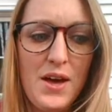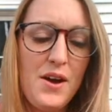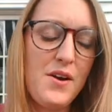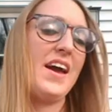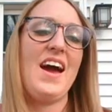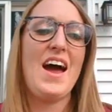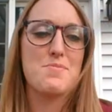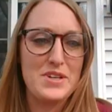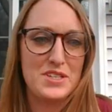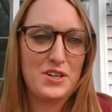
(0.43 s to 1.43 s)
Okay, hi
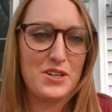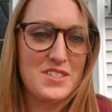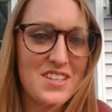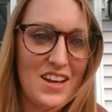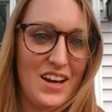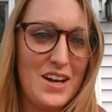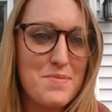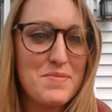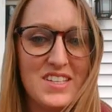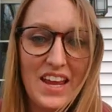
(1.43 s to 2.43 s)
boys and girls.
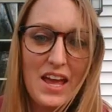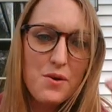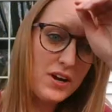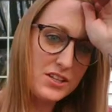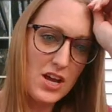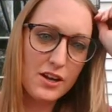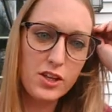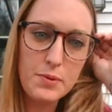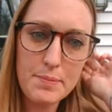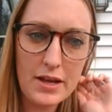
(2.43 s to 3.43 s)
Today we're going to talk a
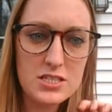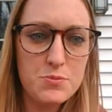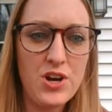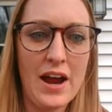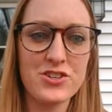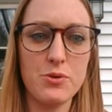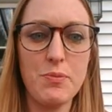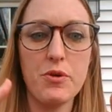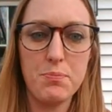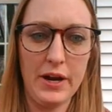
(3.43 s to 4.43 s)
little bit about subtraction, but
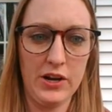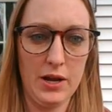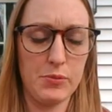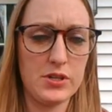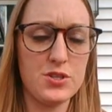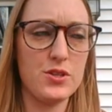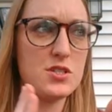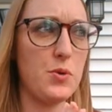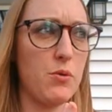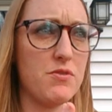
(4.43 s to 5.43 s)
with bigger numbers. So
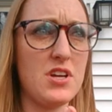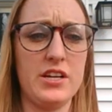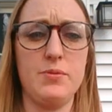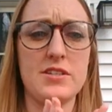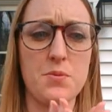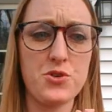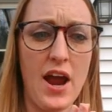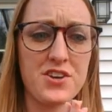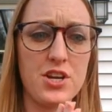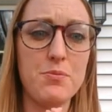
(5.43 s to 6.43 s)
this week we've talked about
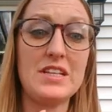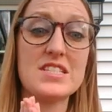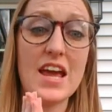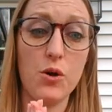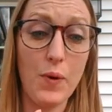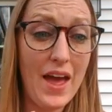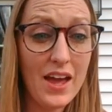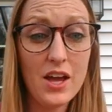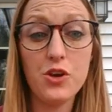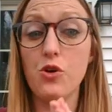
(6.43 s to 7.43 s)
subtraction means take
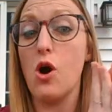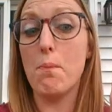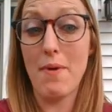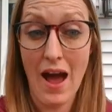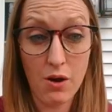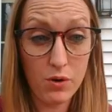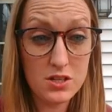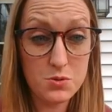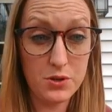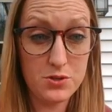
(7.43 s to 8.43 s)
away. You go
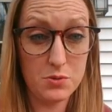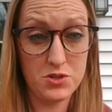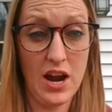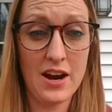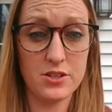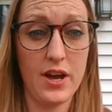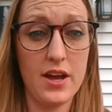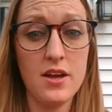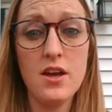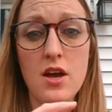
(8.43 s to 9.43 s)
backwards when you subtract,
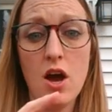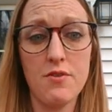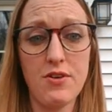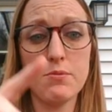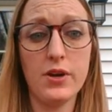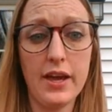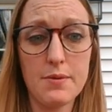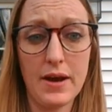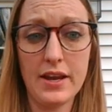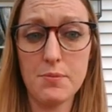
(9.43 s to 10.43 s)
okay? If I'm looking
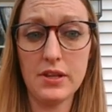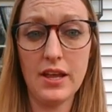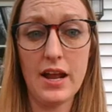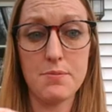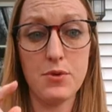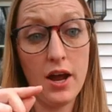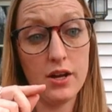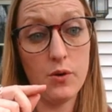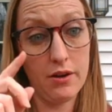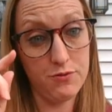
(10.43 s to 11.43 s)
at my number line, I'm not
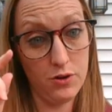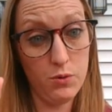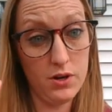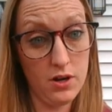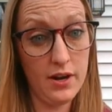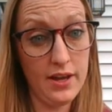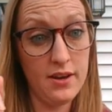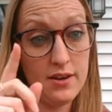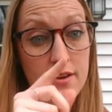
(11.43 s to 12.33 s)
going forward on it.